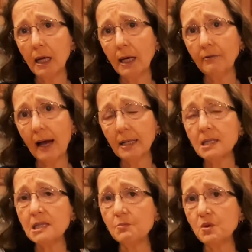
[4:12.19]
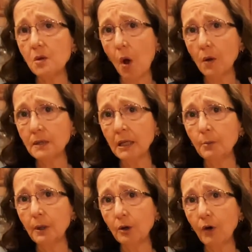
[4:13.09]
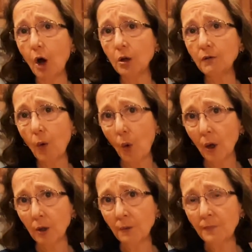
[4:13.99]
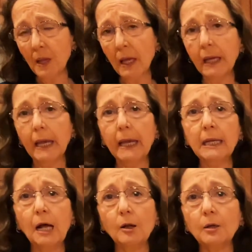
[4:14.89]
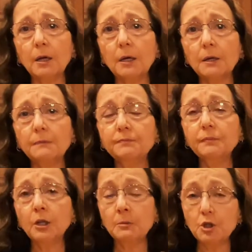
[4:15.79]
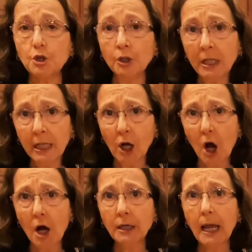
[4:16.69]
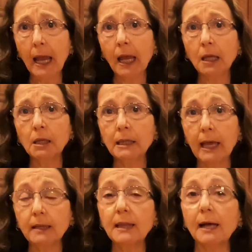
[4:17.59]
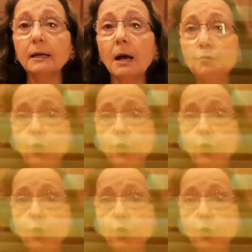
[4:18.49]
I've added some salt and a bit of olive oil, and I'll going to be turning it on and let that come to